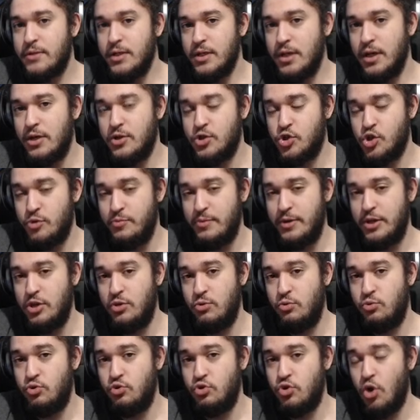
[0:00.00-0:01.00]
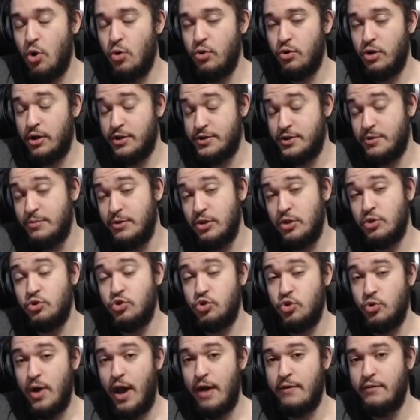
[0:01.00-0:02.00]
assuming you don't, assuming you
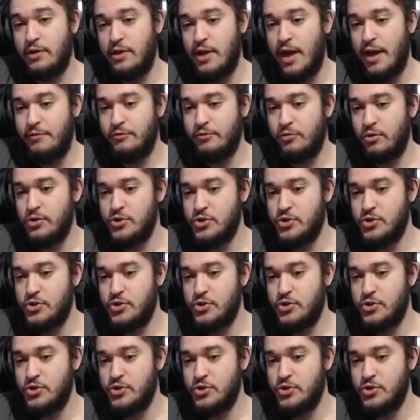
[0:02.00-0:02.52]
do have a life roll.